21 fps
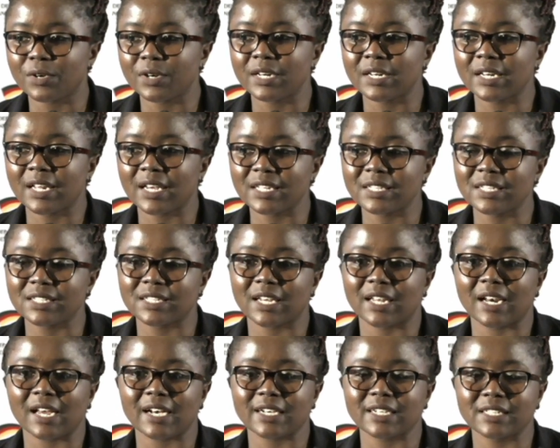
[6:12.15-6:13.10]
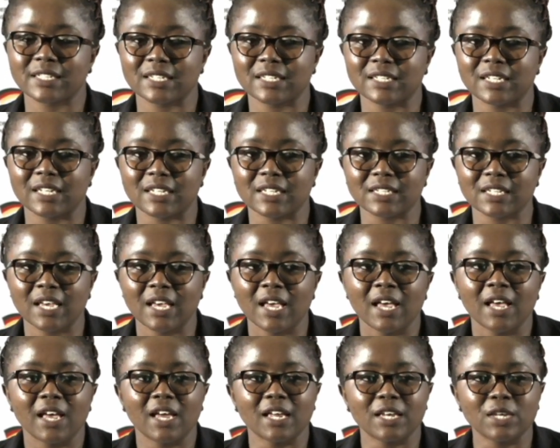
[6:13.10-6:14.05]
or in case it's an accident
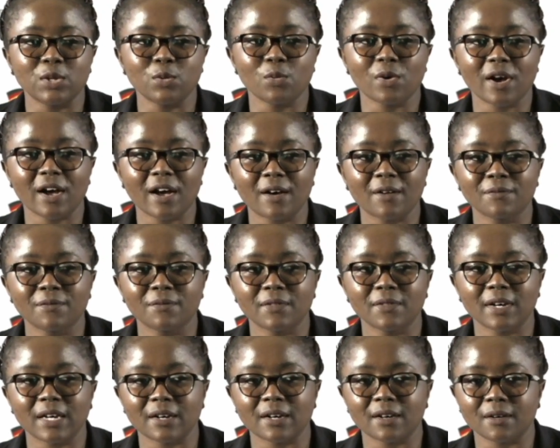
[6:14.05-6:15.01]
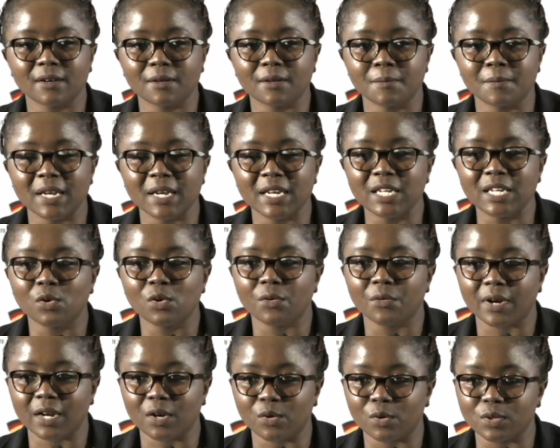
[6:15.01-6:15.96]
and you have medical
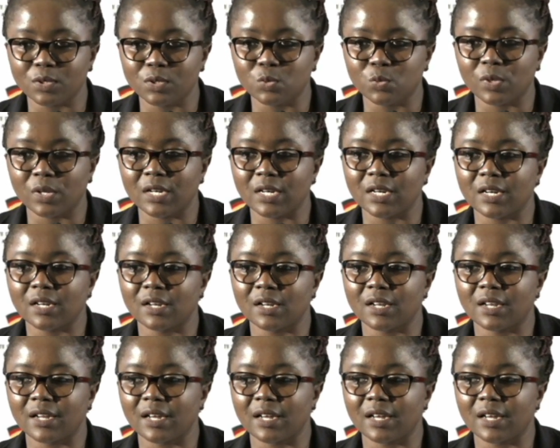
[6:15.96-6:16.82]
records, we'll